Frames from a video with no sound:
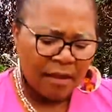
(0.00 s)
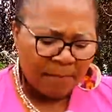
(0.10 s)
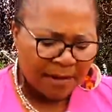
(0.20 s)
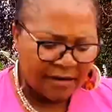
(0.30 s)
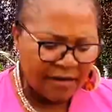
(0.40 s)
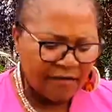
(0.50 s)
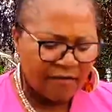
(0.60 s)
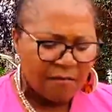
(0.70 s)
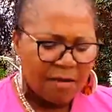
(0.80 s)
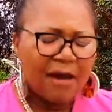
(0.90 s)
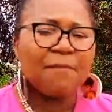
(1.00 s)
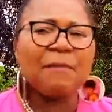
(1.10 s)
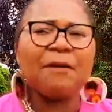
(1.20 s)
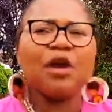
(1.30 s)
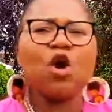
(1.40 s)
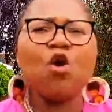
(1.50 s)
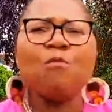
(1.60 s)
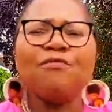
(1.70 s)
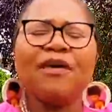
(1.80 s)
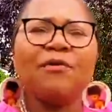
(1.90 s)
But in Zimbabwe, back
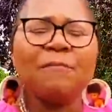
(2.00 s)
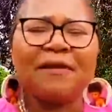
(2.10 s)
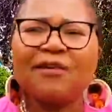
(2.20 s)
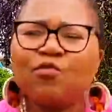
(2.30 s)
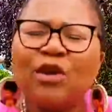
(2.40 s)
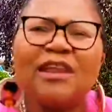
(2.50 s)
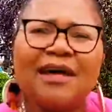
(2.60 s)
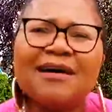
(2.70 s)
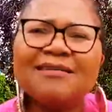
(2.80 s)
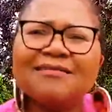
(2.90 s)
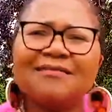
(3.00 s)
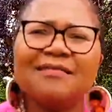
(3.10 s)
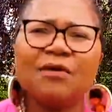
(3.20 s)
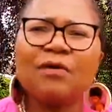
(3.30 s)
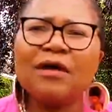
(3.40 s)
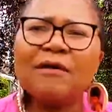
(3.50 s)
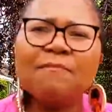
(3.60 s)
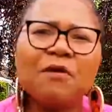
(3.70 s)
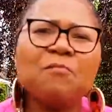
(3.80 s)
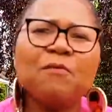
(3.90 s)
home, there were breadwinners, there were
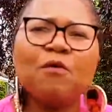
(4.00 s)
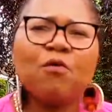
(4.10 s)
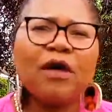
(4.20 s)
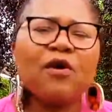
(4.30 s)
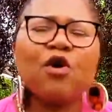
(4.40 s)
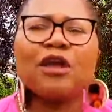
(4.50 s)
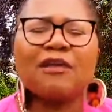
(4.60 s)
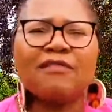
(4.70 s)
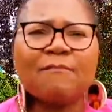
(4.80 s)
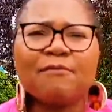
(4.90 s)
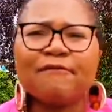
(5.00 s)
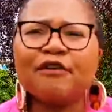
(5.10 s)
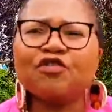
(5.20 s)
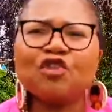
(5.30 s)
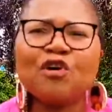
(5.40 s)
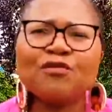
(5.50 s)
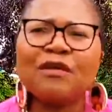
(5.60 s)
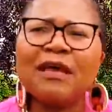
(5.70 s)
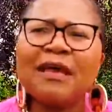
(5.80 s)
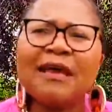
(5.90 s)
people who were rocking, their professionals,
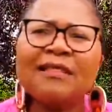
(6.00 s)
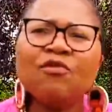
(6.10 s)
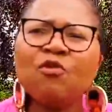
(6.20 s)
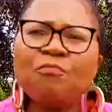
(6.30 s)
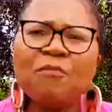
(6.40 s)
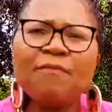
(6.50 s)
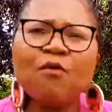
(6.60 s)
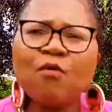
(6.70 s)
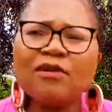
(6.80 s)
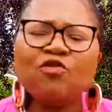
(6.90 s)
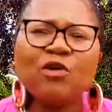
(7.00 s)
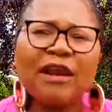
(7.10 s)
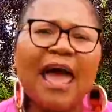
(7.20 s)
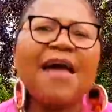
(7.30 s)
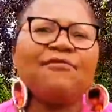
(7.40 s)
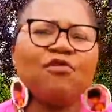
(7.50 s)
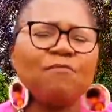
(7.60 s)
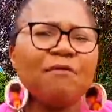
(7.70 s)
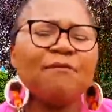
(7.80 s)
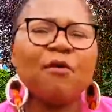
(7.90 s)
there were people who were doing life, there were
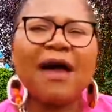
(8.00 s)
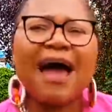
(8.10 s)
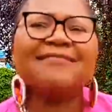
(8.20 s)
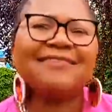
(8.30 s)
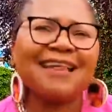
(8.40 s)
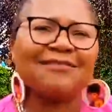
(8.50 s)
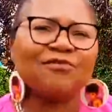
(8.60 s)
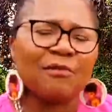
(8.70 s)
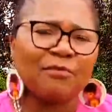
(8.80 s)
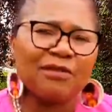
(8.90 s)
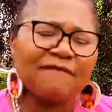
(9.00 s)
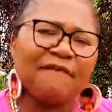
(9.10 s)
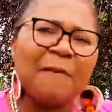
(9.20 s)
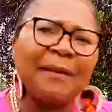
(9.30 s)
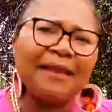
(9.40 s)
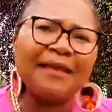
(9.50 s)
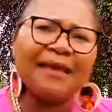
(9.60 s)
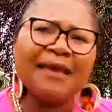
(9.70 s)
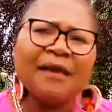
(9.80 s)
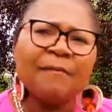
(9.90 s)
people who were hustlers to support the family.
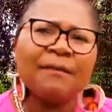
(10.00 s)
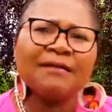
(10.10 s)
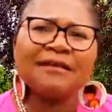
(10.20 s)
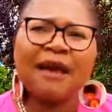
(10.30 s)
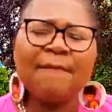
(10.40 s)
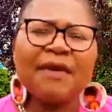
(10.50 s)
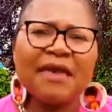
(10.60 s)
But coming